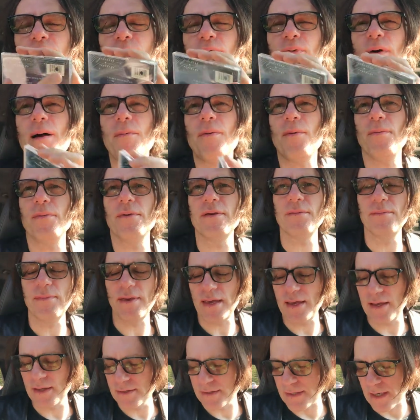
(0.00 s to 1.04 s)
probably
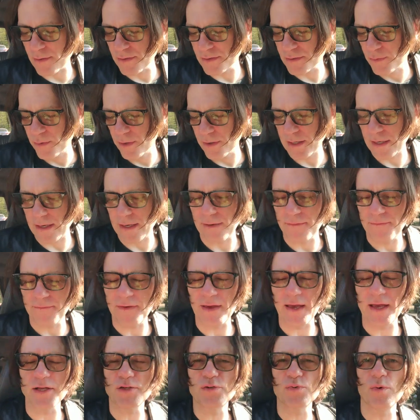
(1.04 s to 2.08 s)
means I was working at
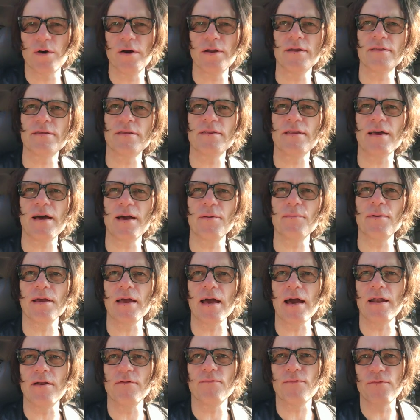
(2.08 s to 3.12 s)
VH1 at the time and
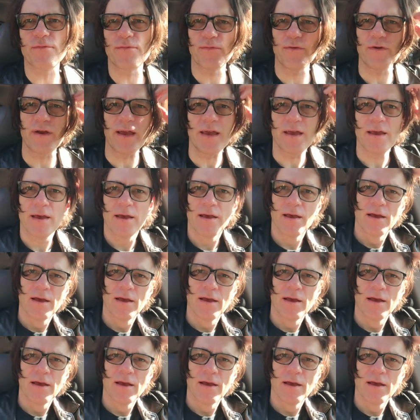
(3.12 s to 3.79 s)
got it for free.